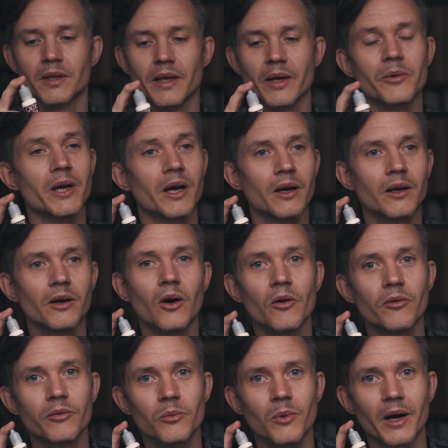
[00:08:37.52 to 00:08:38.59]
There we are,
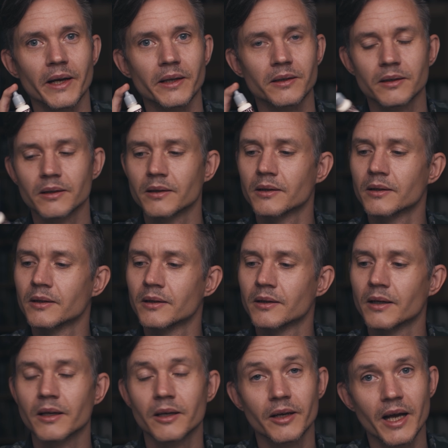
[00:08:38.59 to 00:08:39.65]
off-white,
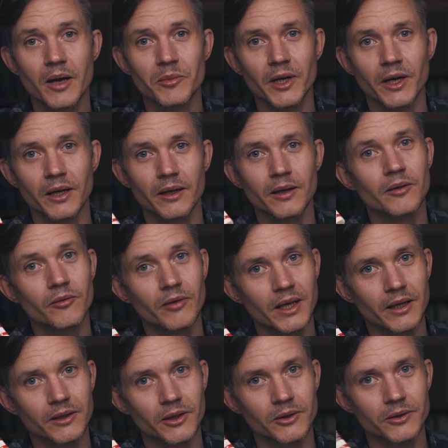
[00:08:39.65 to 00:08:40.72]
game color,
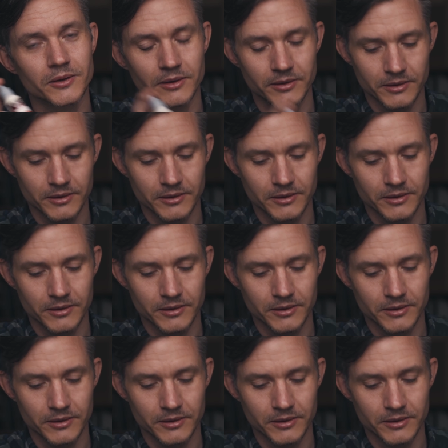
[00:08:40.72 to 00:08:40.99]
Vallejo.